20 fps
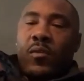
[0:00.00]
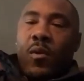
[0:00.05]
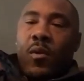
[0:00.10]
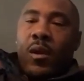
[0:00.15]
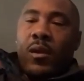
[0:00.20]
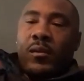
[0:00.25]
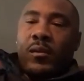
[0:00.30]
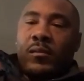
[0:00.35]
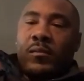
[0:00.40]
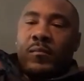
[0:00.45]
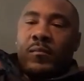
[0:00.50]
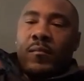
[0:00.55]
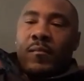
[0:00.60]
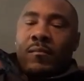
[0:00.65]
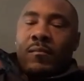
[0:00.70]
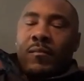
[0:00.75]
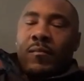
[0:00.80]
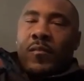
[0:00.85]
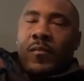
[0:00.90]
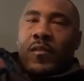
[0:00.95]
worked
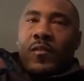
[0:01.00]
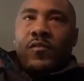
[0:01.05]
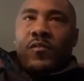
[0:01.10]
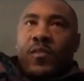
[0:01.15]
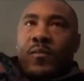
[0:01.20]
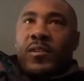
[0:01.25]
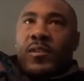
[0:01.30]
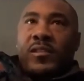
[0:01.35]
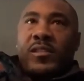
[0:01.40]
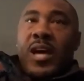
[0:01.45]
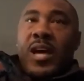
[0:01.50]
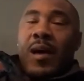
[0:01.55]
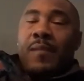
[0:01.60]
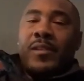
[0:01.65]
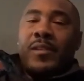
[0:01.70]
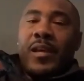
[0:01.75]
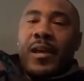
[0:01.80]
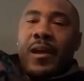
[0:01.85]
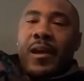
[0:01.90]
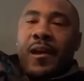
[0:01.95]
from the top
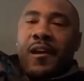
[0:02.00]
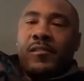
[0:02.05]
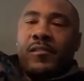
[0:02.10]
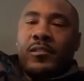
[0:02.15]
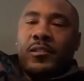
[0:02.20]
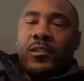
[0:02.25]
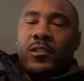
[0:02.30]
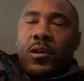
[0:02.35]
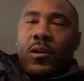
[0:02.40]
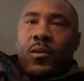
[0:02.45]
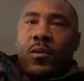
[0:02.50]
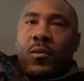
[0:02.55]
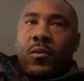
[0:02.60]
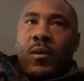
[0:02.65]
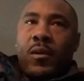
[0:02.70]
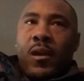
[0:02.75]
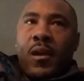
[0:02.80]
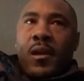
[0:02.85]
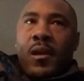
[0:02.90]
down. So